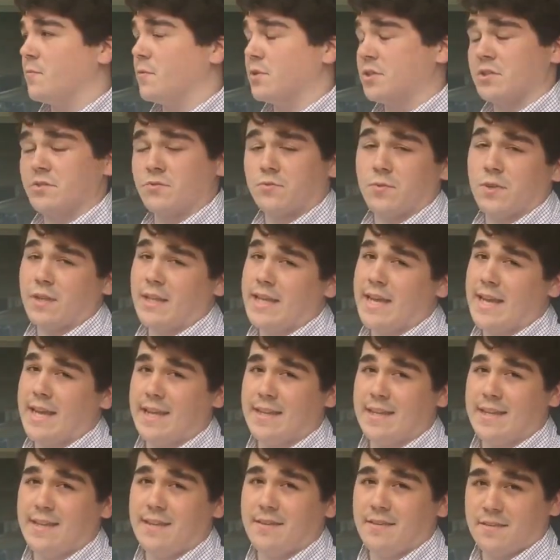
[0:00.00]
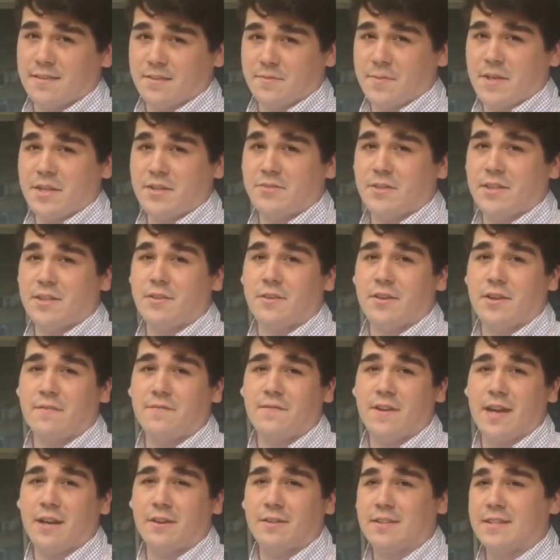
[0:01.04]
which is really handy, especially during
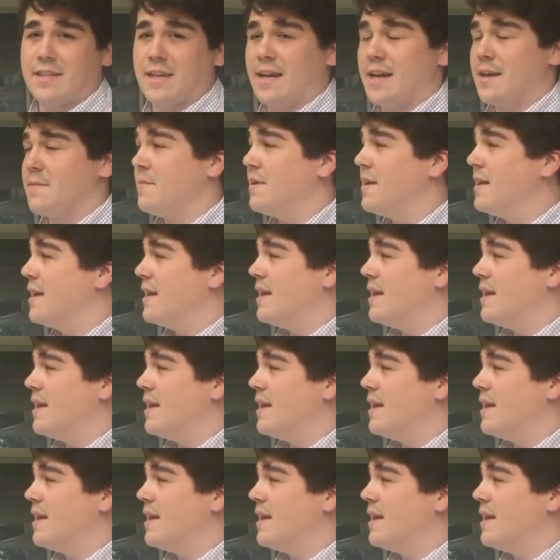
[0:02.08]
finals time.